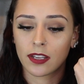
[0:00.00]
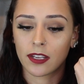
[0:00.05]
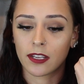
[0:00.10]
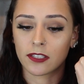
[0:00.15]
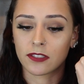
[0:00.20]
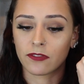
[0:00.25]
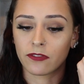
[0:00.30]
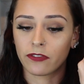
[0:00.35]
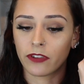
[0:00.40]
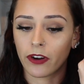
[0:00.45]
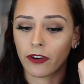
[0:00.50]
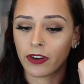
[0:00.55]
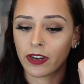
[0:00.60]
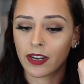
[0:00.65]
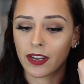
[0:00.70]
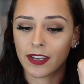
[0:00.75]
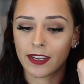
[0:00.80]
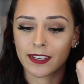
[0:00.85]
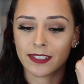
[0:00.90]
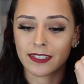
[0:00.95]
It's very
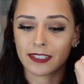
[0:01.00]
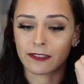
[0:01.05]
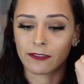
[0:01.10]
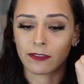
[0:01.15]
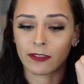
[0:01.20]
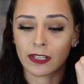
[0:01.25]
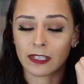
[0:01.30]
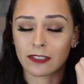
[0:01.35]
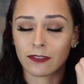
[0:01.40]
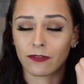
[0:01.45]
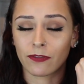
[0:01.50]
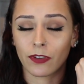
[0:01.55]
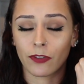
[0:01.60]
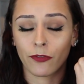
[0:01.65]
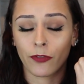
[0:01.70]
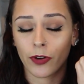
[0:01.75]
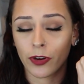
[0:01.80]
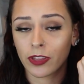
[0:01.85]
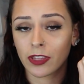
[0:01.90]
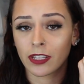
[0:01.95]
nice, and it's a
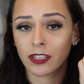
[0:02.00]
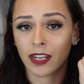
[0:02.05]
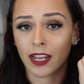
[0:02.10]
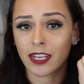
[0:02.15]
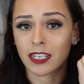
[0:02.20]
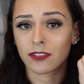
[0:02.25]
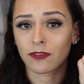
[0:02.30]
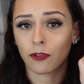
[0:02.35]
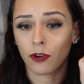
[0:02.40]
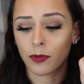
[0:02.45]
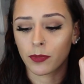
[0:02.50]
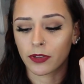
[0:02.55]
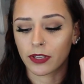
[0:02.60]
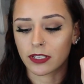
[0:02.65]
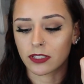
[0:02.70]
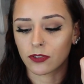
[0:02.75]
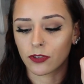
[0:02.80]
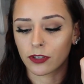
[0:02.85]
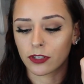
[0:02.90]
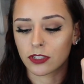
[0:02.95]
really nice formula
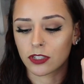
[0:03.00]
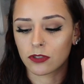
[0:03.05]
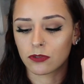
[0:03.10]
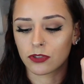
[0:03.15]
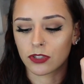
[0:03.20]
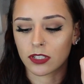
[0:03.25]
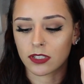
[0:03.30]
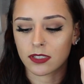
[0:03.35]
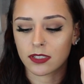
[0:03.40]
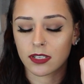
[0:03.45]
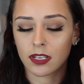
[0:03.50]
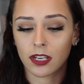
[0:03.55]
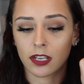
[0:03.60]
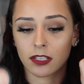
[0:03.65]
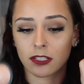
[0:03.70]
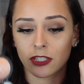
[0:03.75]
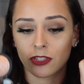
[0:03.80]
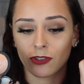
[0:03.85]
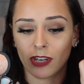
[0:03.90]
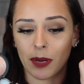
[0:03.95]
as long as you just
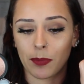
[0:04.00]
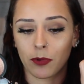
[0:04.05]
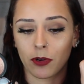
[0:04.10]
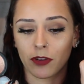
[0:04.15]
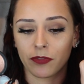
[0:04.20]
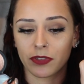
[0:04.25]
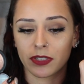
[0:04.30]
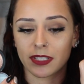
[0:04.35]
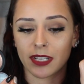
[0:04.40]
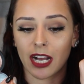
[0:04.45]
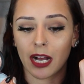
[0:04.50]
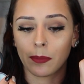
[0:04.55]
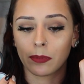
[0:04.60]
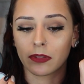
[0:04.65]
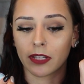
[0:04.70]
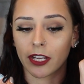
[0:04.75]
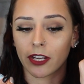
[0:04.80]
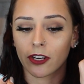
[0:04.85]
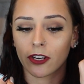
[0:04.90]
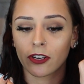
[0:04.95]
scrape off the top
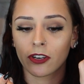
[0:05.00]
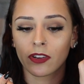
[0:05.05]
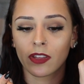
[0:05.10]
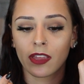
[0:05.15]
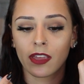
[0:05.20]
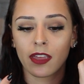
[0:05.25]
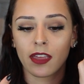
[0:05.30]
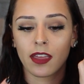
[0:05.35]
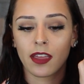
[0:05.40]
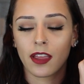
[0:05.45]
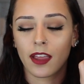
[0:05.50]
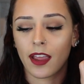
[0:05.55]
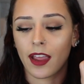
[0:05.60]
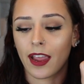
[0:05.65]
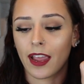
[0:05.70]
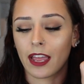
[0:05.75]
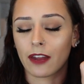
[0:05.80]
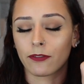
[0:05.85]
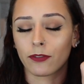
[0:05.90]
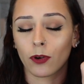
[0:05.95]
layer.
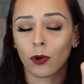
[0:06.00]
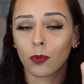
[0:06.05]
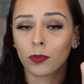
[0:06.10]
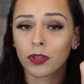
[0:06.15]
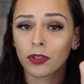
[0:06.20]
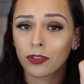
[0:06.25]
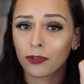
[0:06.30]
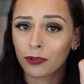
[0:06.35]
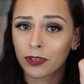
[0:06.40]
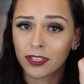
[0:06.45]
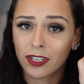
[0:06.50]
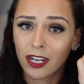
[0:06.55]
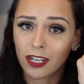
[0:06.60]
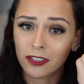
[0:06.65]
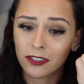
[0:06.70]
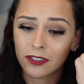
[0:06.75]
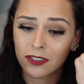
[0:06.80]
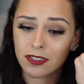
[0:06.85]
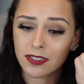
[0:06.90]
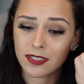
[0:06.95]
And for only
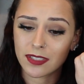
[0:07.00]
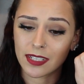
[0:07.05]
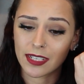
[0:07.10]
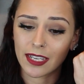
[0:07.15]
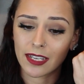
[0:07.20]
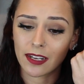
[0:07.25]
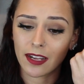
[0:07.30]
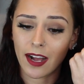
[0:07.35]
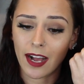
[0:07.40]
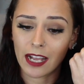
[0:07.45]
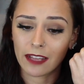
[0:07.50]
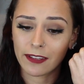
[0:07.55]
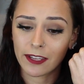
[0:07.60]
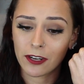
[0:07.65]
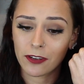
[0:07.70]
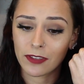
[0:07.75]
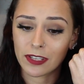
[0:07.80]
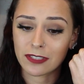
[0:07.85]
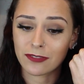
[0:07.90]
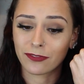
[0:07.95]
$3 to get a
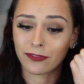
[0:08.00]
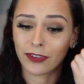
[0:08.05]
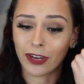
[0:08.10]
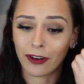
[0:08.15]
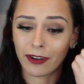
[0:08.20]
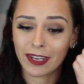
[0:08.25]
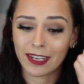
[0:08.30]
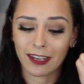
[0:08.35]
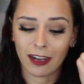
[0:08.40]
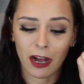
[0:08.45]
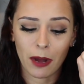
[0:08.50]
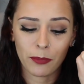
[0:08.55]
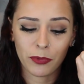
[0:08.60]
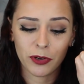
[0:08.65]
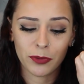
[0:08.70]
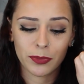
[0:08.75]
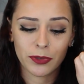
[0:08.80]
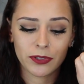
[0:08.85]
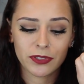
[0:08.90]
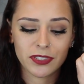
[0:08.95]
highlighter that's very
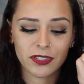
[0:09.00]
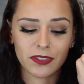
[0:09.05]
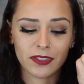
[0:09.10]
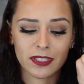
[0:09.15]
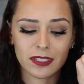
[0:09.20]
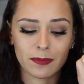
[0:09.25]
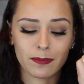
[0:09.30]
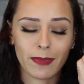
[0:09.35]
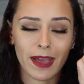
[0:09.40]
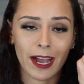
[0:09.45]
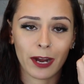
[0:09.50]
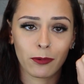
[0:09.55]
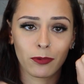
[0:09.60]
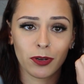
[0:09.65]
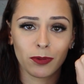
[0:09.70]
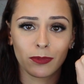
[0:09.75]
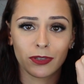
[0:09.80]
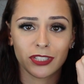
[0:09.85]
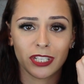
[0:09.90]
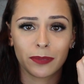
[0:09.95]
comparable to this MAC
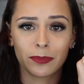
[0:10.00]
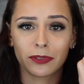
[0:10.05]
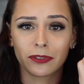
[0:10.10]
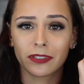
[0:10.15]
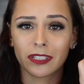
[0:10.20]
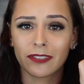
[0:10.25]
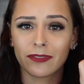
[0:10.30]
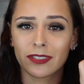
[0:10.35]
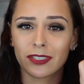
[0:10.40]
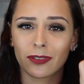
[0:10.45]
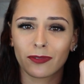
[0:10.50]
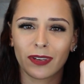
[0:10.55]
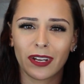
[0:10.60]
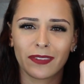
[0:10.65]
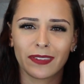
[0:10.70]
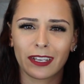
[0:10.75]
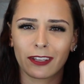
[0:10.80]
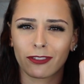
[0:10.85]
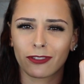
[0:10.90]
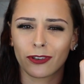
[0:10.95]
one, which I believe is
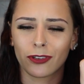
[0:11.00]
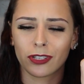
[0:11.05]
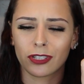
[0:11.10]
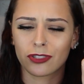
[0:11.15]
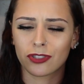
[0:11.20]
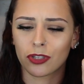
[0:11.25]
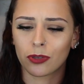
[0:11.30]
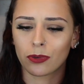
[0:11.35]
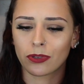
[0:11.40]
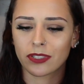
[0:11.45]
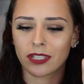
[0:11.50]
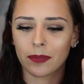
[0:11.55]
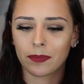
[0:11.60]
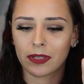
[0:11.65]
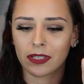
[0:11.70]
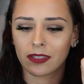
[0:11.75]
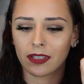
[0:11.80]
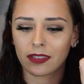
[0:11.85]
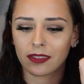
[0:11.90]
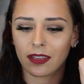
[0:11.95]
around like $32 or
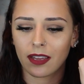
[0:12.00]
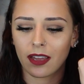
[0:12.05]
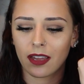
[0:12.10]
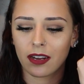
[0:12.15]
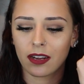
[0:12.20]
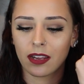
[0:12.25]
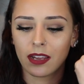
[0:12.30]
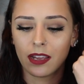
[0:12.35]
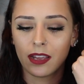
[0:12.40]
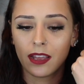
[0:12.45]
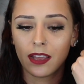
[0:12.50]
something like that,